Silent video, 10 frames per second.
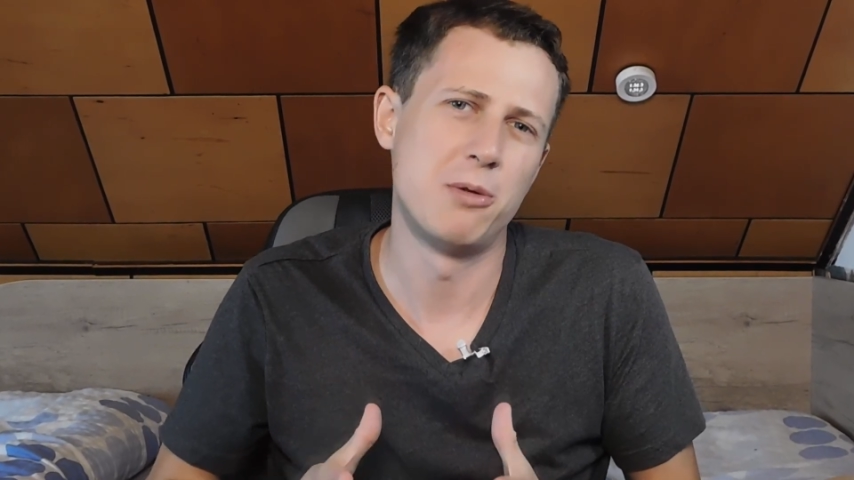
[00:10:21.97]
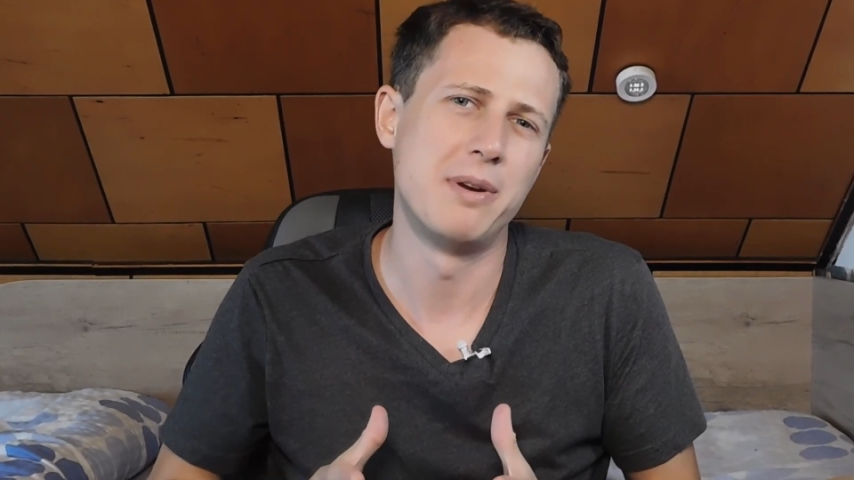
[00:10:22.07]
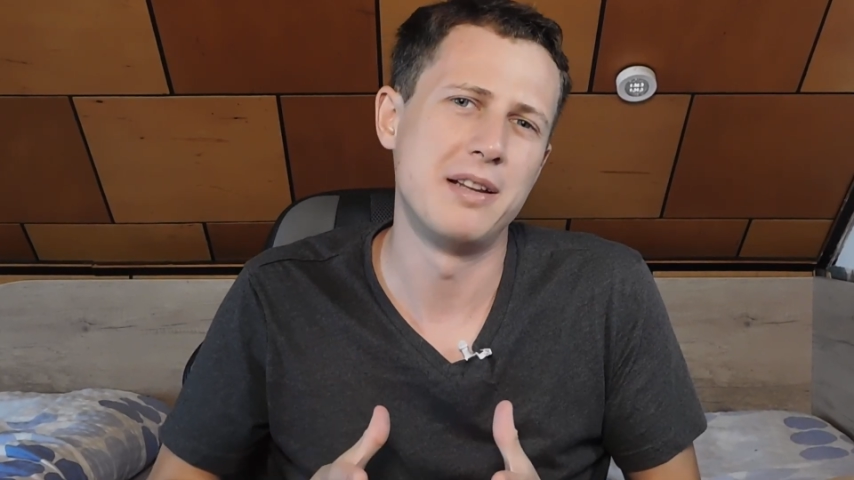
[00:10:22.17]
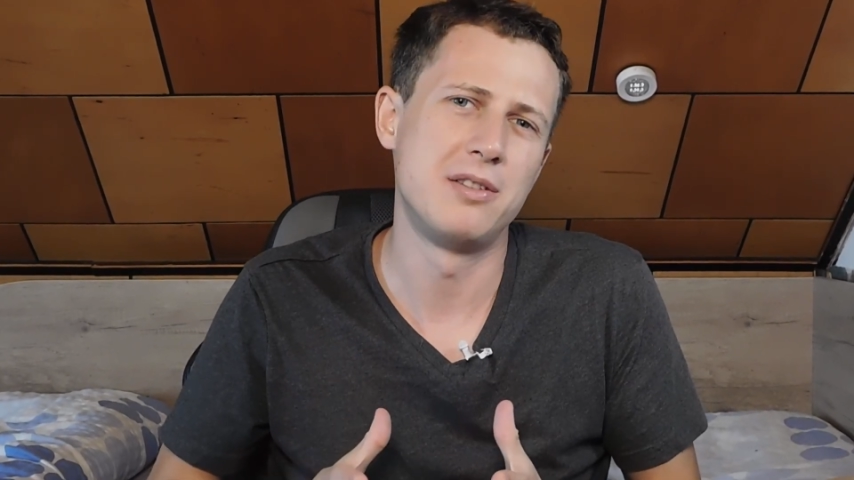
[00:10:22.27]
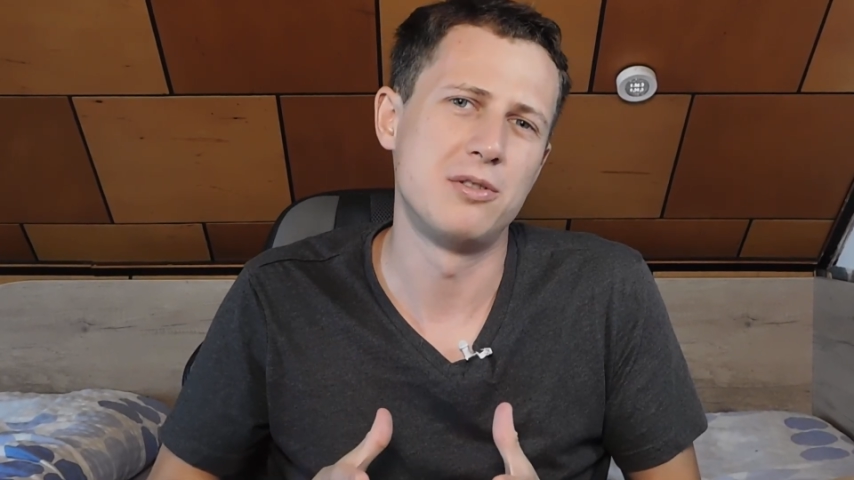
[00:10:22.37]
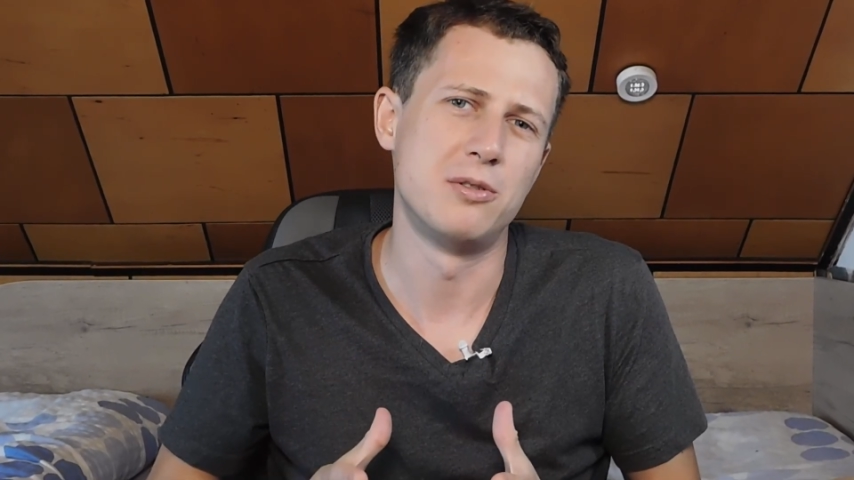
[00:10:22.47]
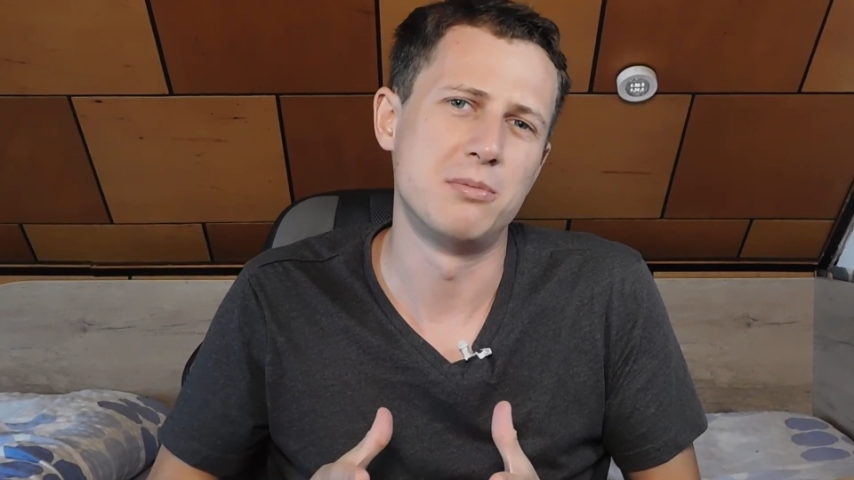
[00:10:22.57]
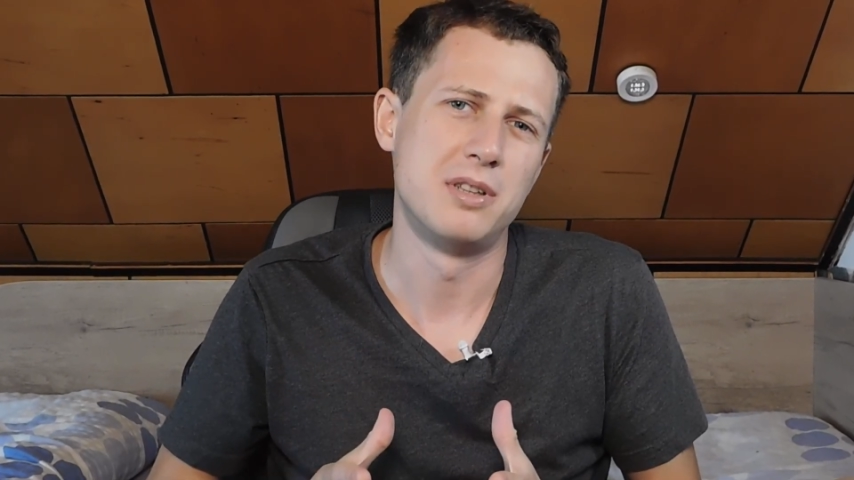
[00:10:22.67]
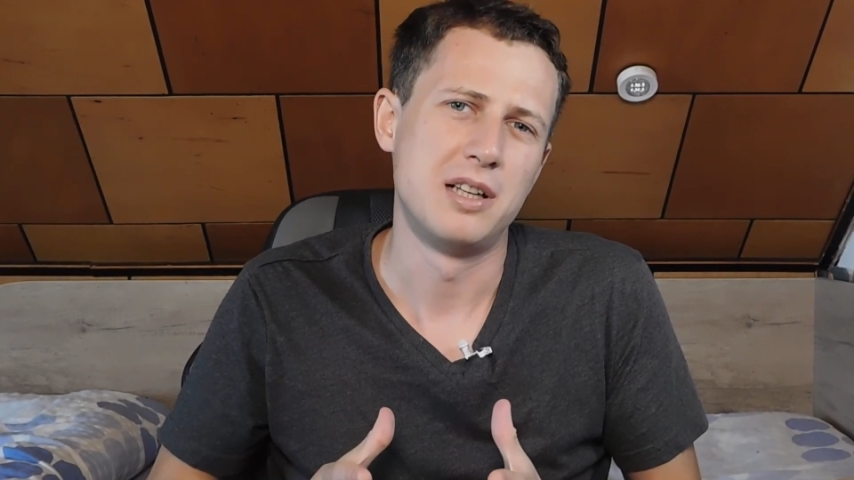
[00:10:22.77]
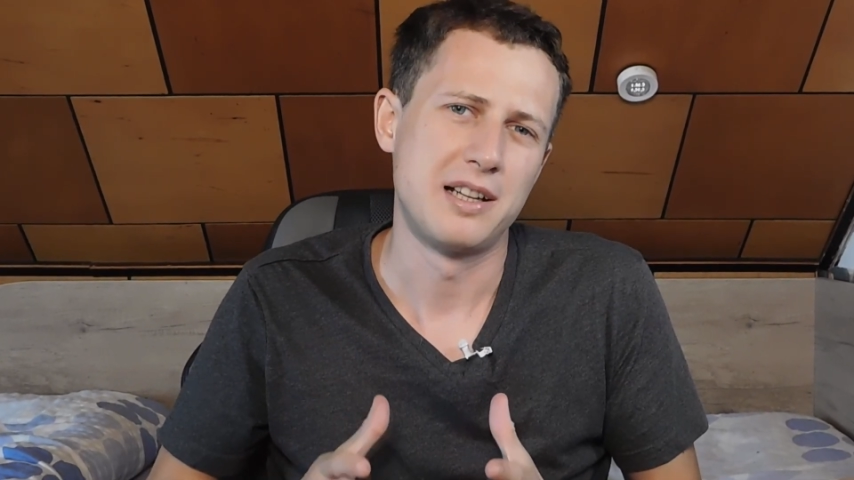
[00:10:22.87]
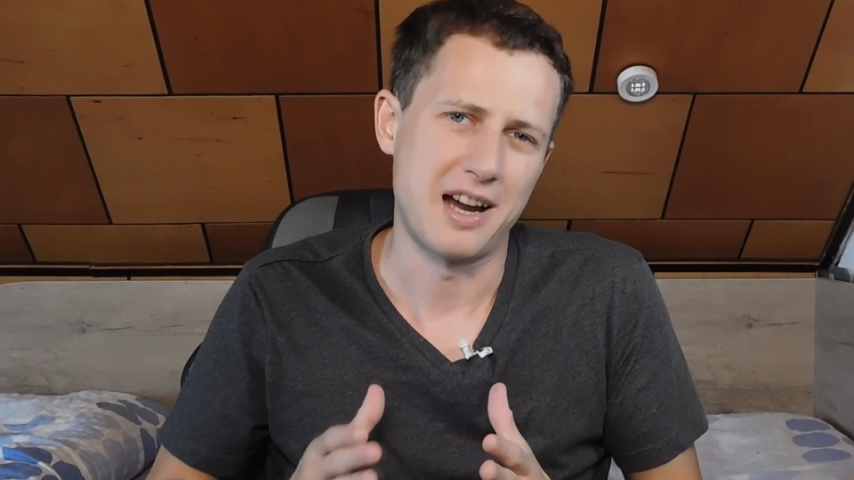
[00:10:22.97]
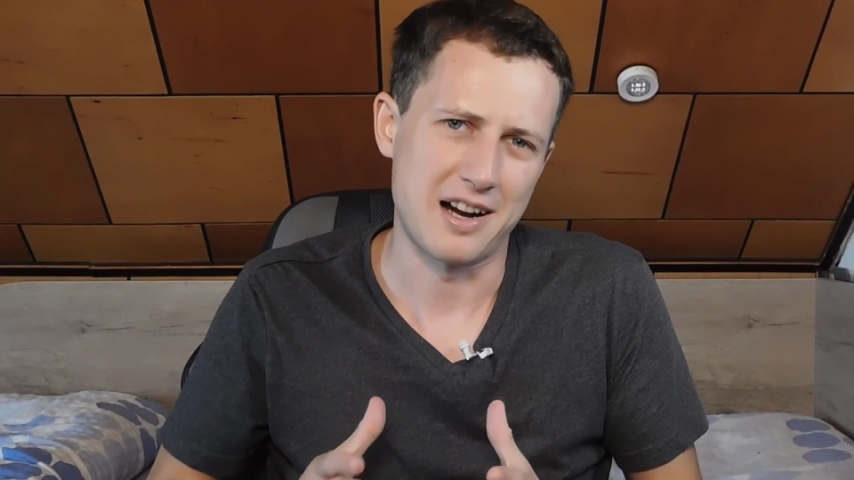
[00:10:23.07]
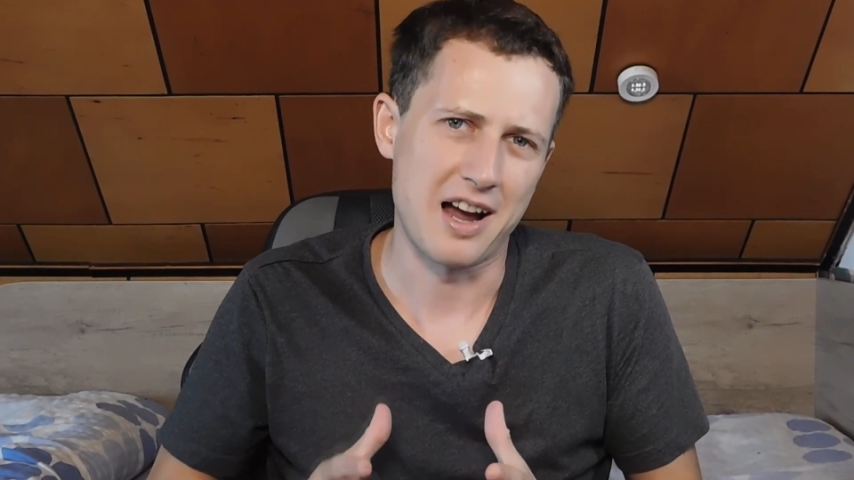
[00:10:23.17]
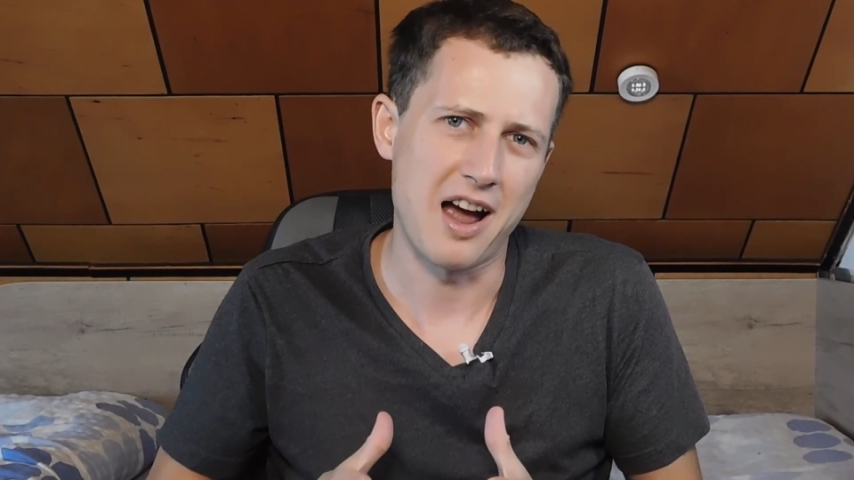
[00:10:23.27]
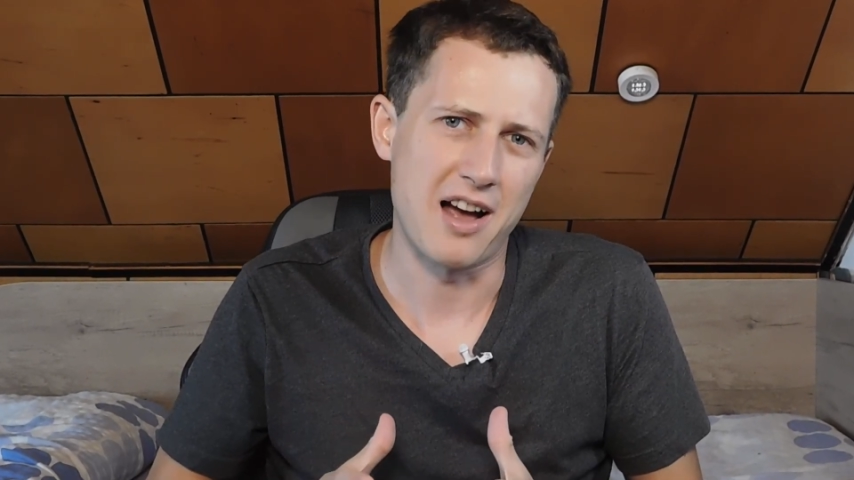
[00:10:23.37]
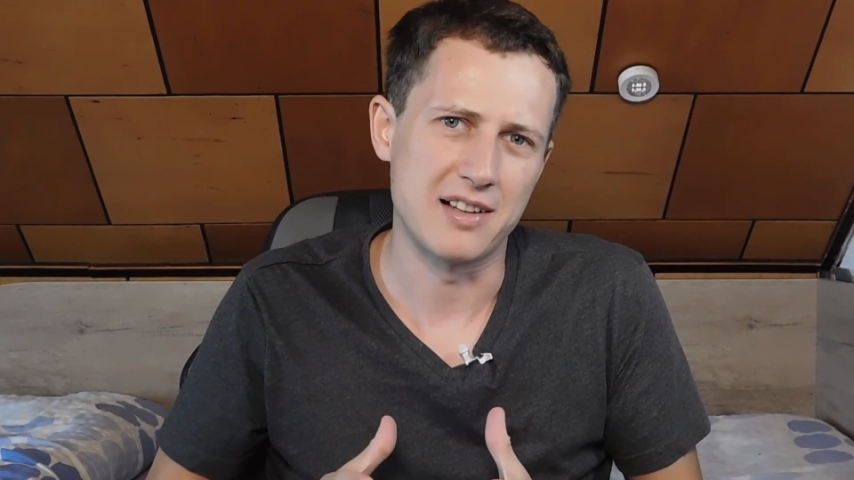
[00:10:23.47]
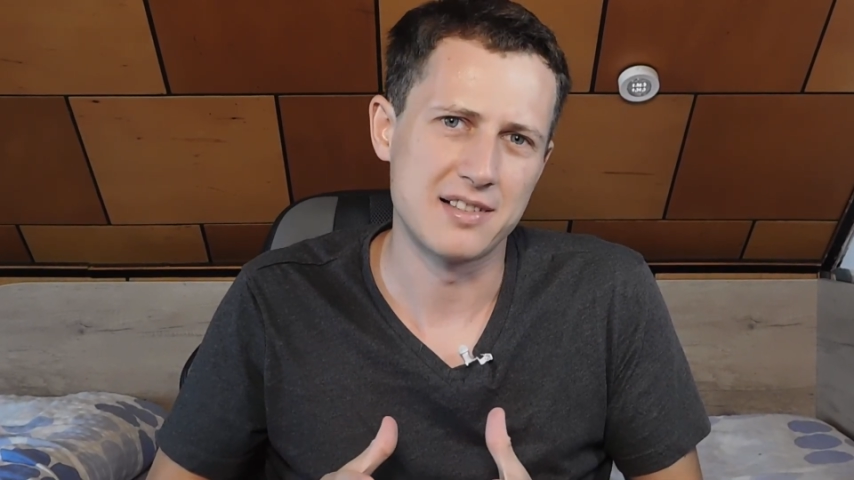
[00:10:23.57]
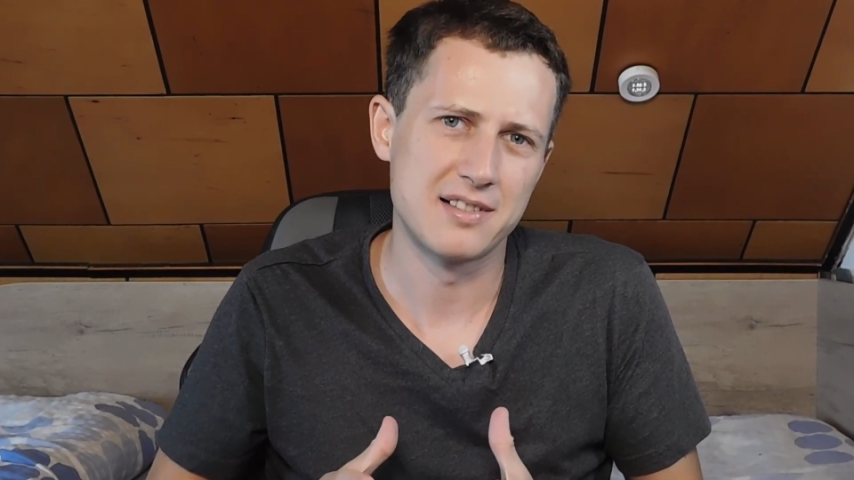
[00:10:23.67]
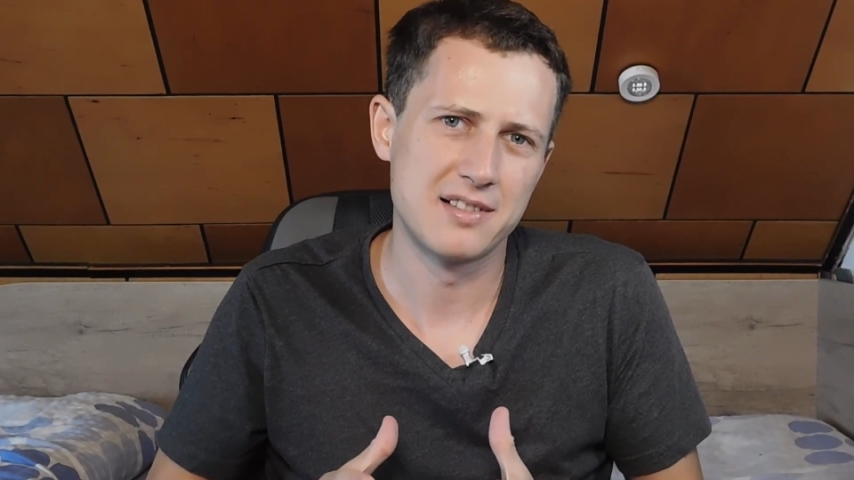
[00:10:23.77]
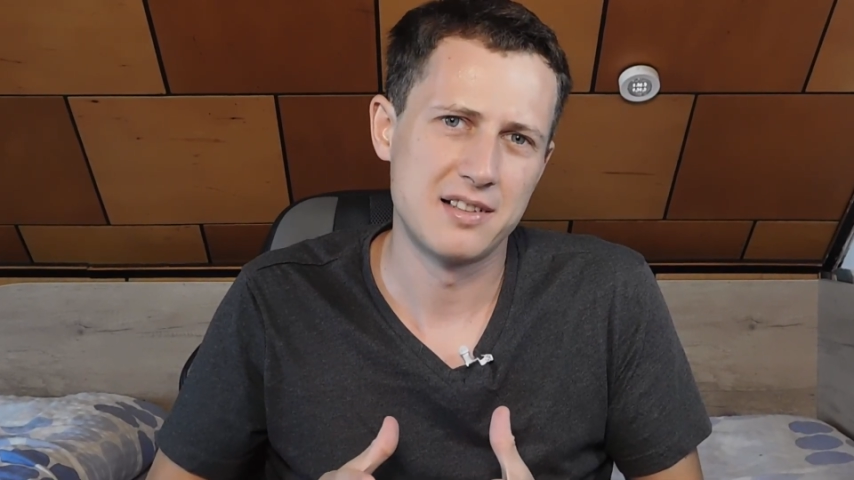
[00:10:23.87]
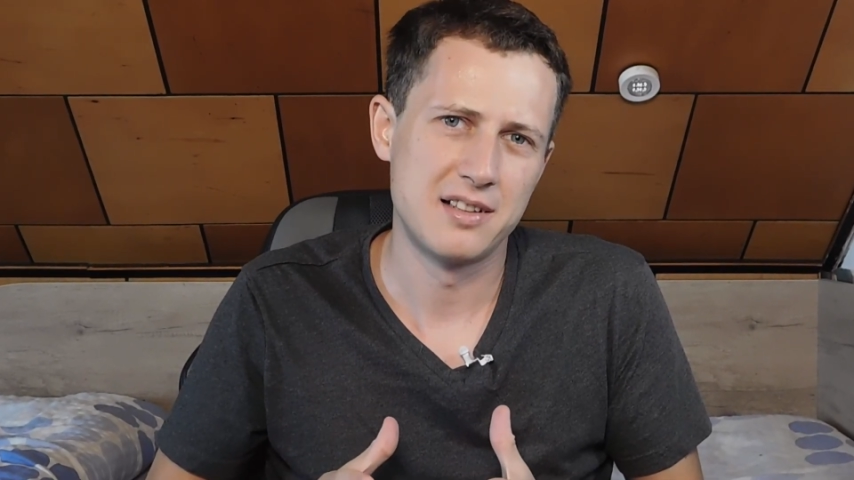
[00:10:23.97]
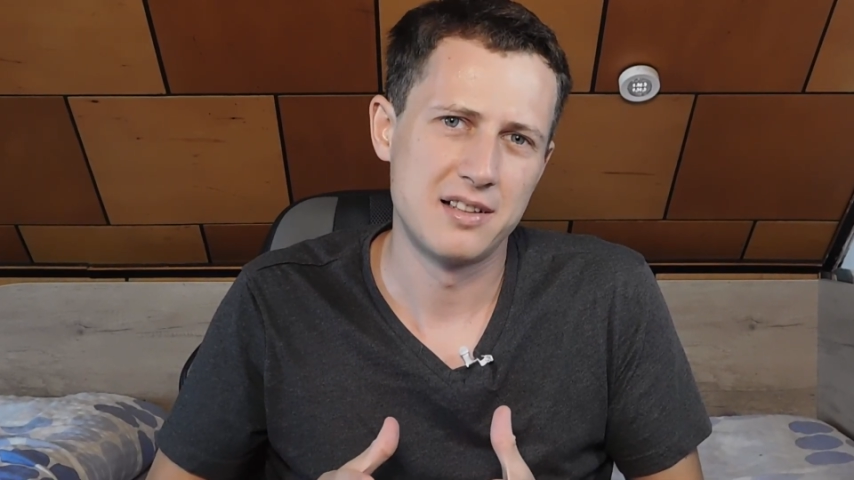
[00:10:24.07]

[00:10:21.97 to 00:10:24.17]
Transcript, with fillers: momentum car has.